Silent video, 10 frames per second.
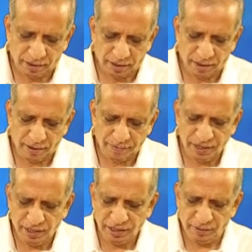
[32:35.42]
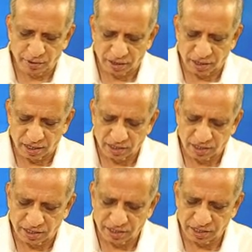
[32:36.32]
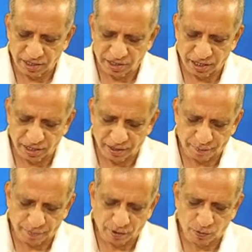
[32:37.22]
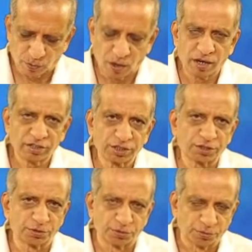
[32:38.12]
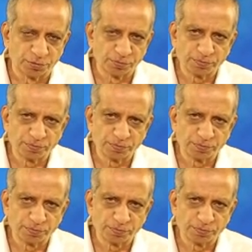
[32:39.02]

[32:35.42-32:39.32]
The variable that the researcher wants to